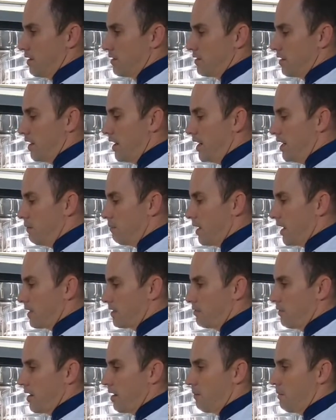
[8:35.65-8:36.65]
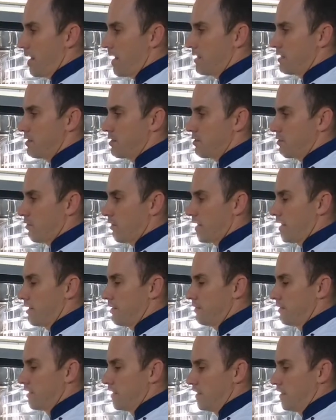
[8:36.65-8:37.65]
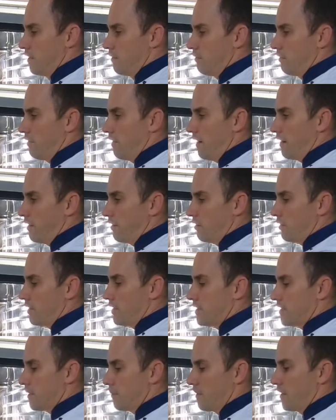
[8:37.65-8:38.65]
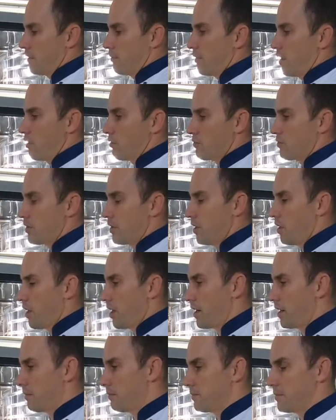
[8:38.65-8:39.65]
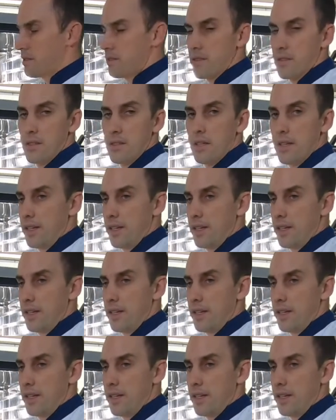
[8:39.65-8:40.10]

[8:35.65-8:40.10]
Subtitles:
So heading back to our main screen, we've had a look at some of the poultry items.